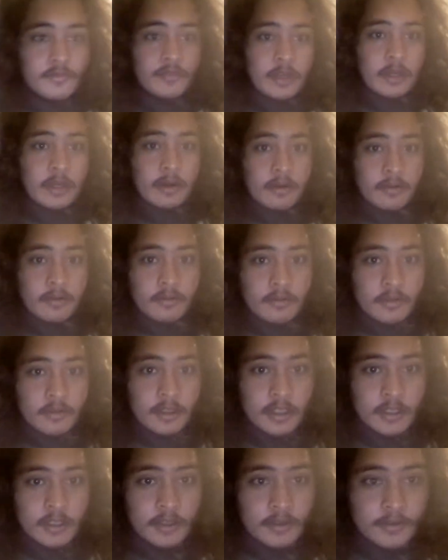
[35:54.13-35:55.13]
Federal,
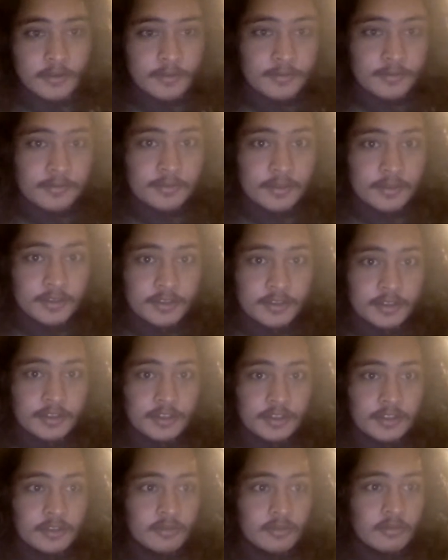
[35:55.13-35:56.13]
okay. This
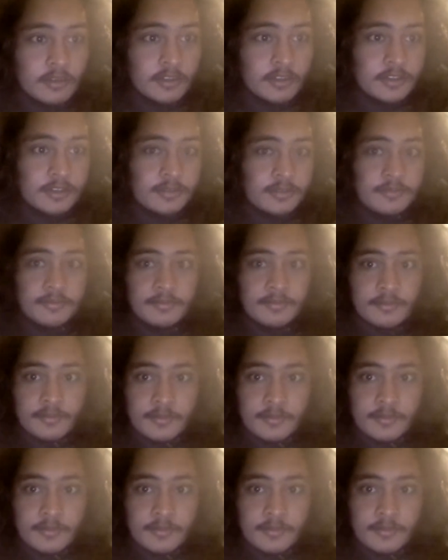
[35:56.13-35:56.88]
is interesting.